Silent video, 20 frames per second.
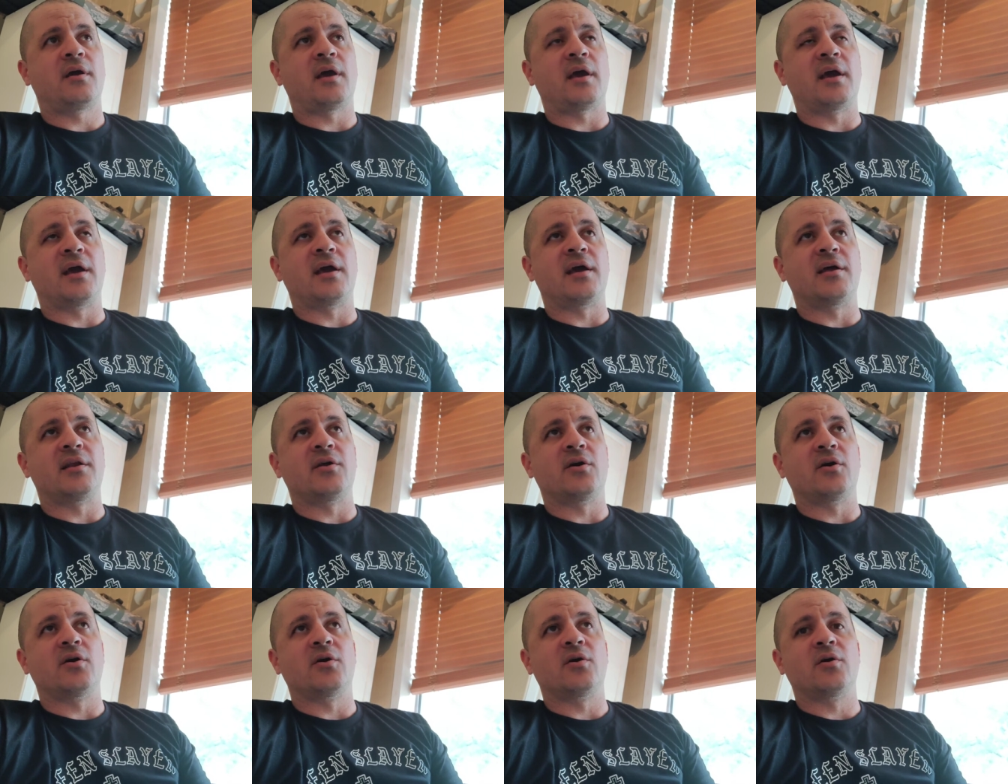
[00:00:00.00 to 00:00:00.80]

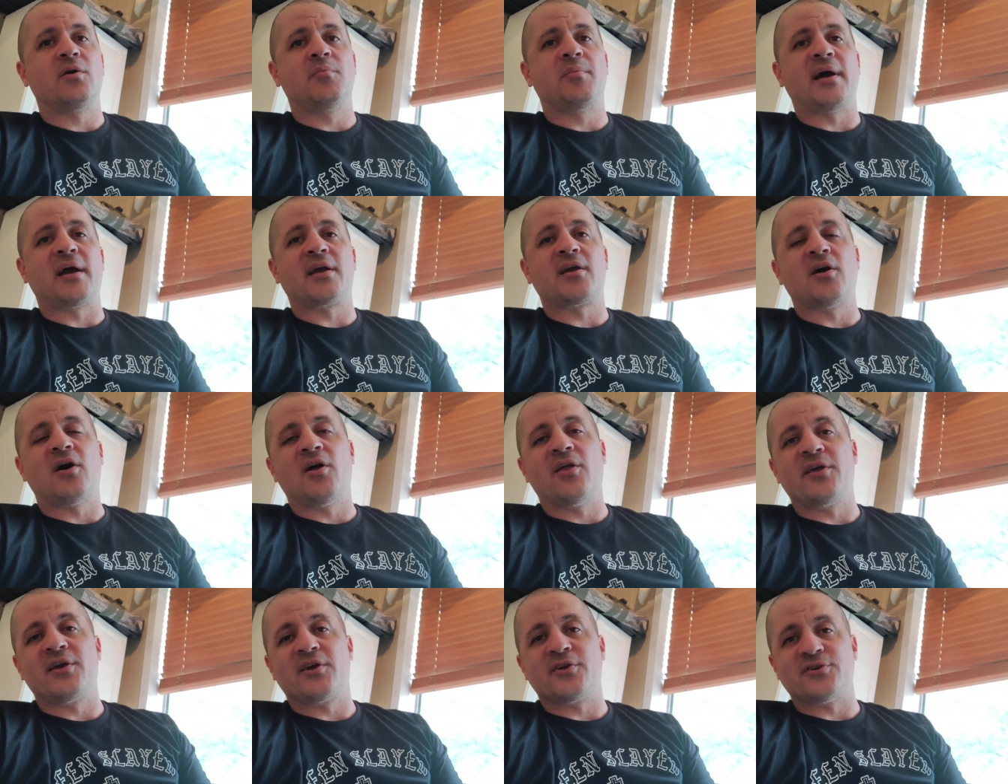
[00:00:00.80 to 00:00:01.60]
And by
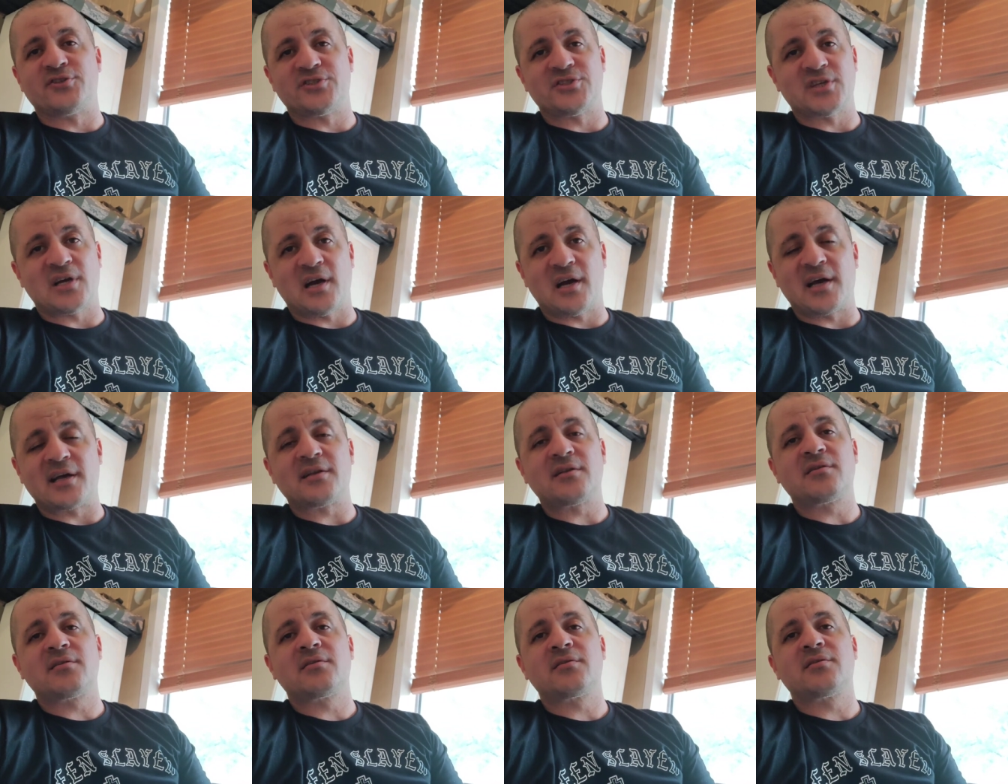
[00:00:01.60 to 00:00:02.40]
calling her
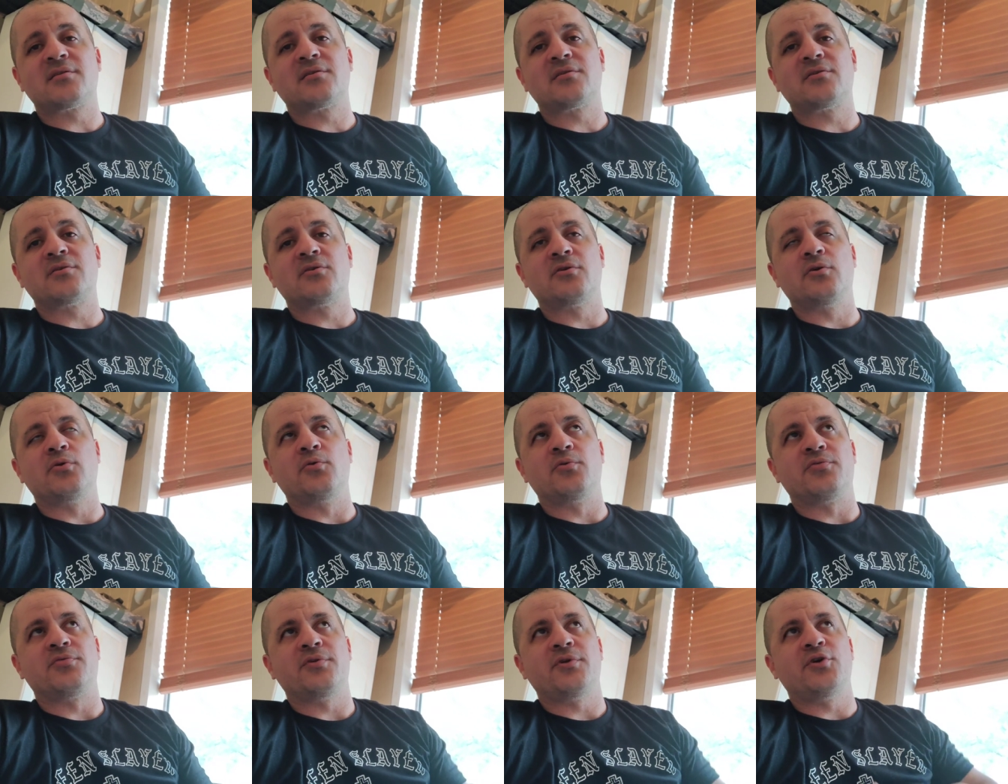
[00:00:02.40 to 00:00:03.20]
shot,
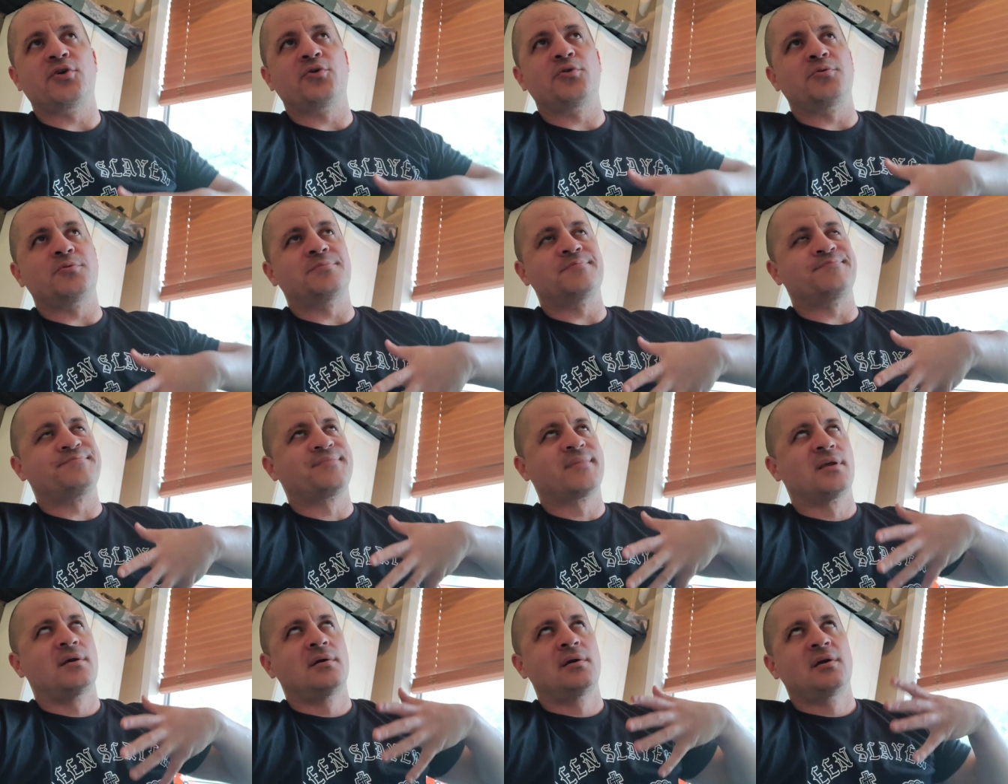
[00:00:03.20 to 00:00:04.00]
you you
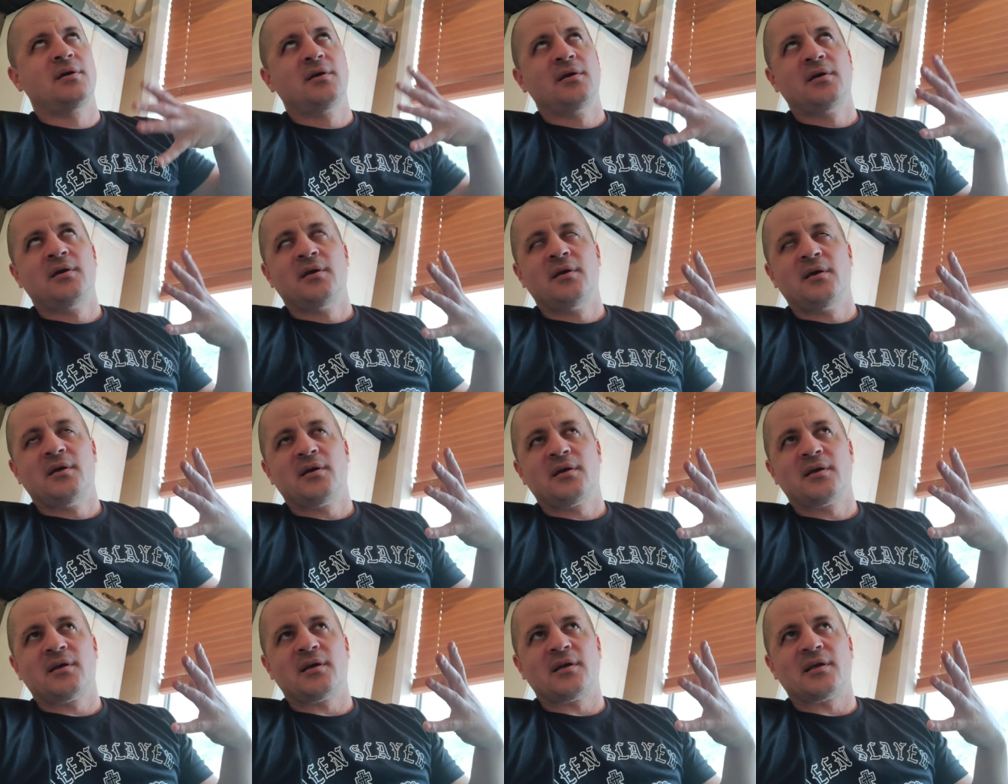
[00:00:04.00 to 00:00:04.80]

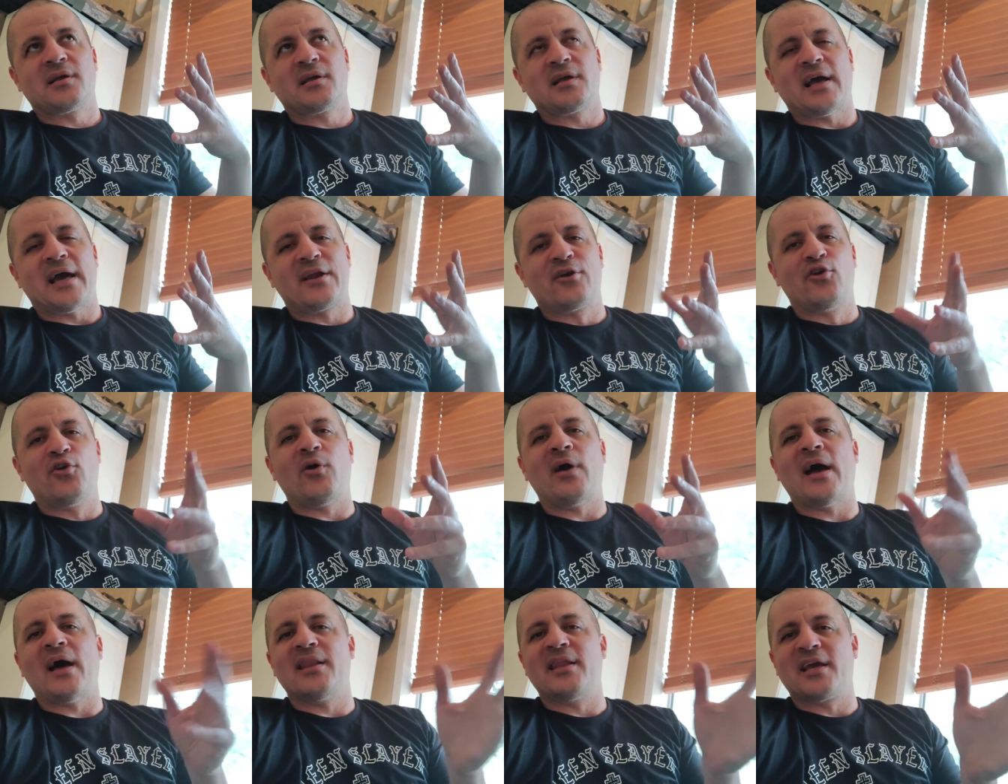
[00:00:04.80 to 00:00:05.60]
I don't
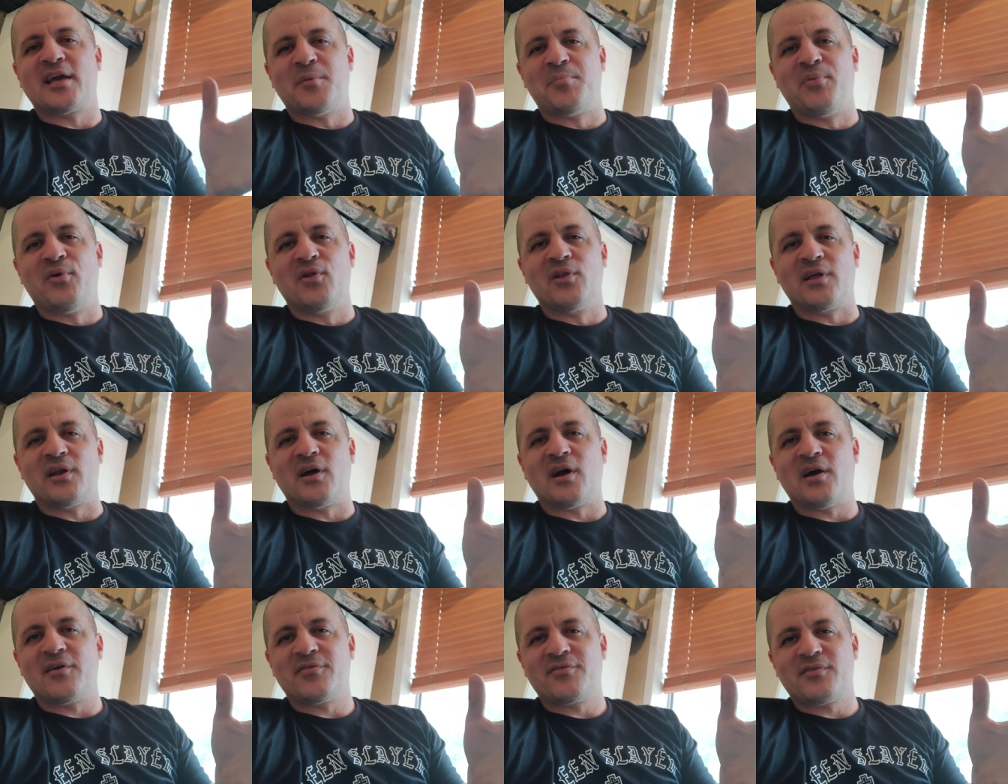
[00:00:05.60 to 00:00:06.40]
know how they could pull
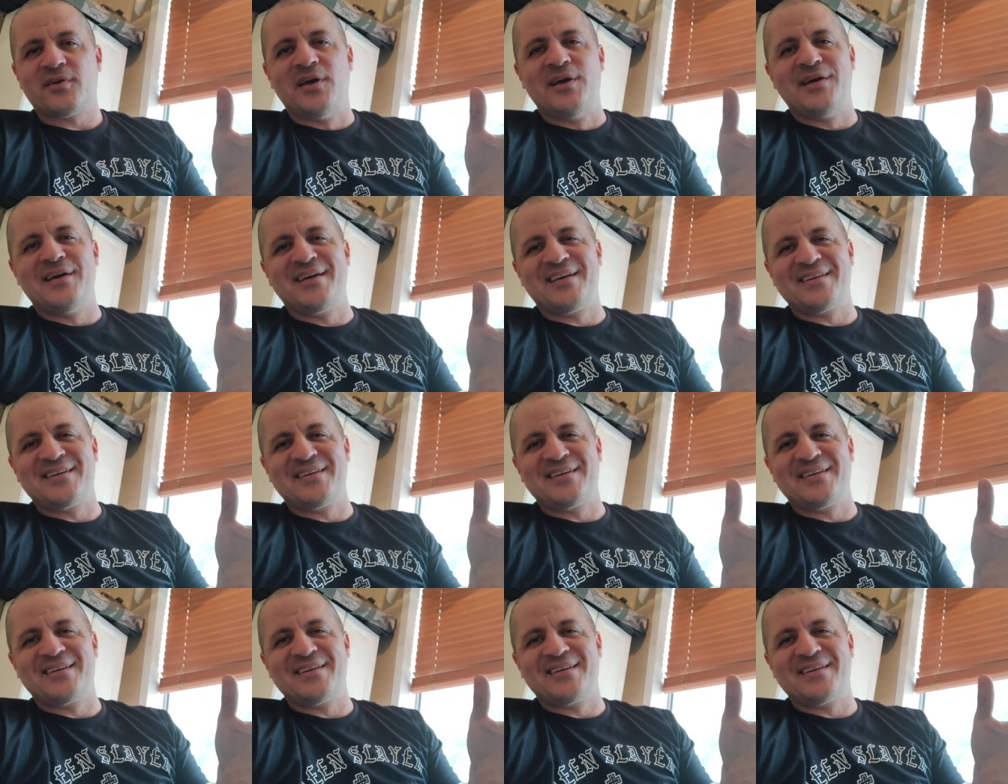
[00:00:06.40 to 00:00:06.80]
it off